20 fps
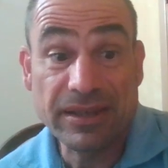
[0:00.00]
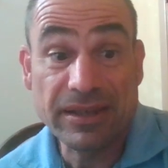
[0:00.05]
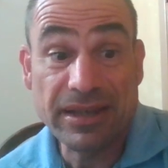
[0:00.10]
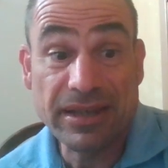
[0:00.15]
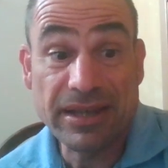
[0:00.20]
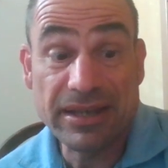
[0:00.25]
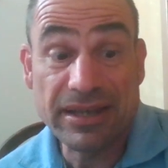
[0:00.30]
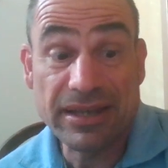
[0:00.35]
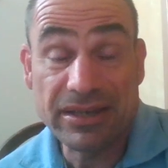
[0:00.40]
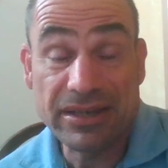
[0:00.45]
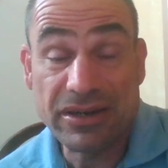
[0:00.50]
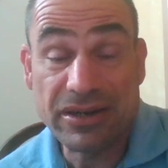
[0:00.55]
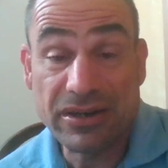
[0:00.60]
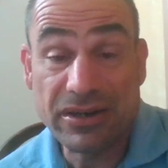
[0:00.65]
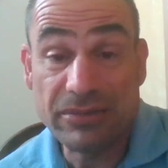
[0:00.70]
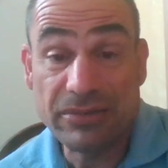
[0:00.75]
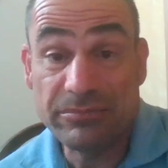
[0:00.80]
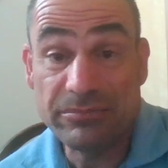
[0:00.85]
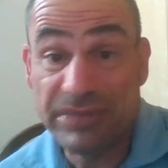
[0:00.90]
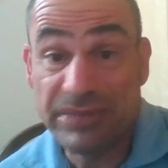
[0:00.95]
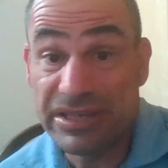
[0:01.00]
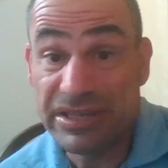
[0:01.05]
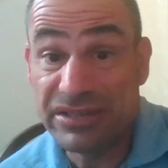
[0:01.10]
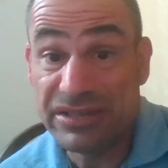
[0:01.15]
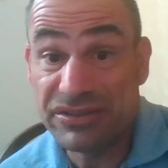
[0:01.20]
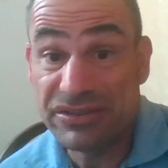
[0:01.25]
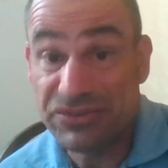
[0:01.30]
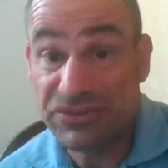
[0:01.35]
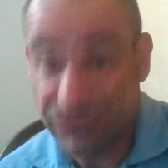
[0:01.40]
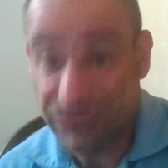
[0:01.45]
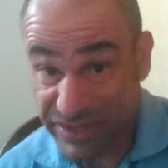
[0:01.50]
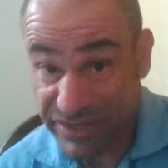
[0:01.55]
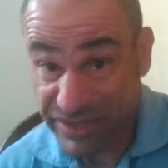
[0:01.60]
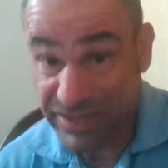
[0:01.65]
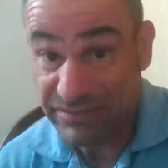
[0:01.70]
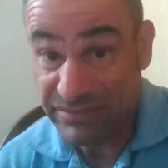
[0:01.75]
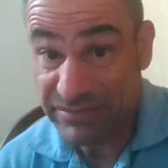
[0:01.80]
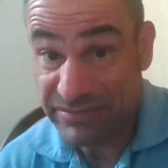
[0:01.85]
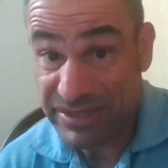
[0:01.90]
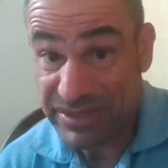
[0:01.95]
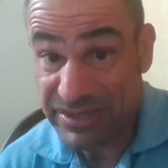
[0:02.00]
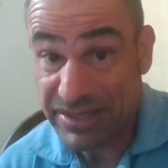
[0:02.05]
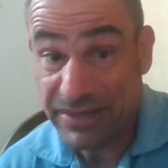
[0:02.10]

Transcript: and our biggest dreams